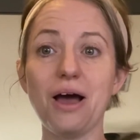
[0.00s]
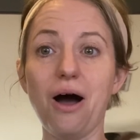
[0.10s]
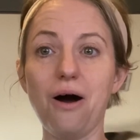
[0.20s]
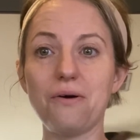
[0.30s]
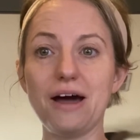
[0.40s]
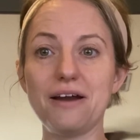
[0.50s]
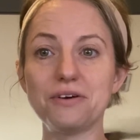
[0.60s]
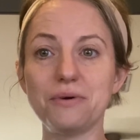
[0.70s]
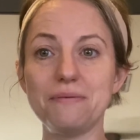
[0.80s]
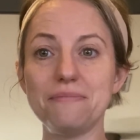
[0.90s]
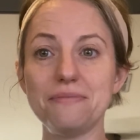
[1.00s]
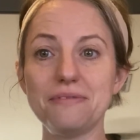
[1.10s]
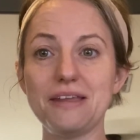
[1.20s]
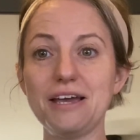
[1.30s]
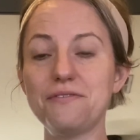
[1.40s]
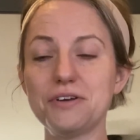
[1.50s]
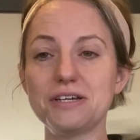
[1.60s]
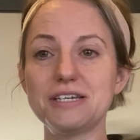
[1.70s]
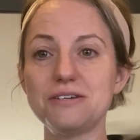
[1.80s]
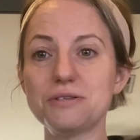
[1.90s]
All right, everyone. Thank you for your
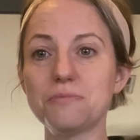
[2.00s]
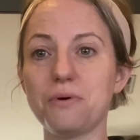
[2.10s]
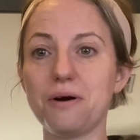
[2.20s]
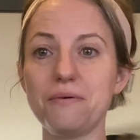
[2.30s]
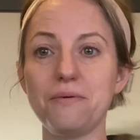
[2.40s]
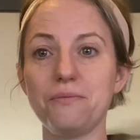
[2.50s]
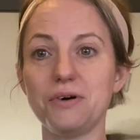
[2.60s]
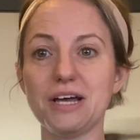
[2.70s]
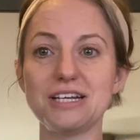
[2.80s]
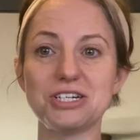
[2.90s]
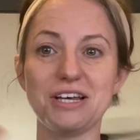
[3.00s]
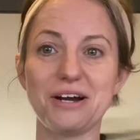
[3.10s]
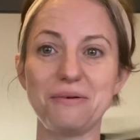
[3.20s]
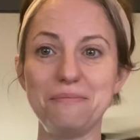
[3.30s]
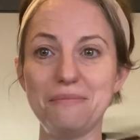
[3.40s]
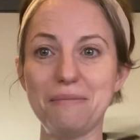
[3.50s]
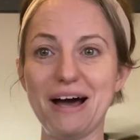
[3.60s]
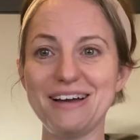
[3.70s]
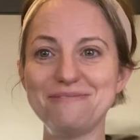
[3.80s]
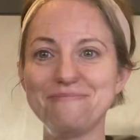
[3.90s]
continued support. We'll catch you later. Bye-bye.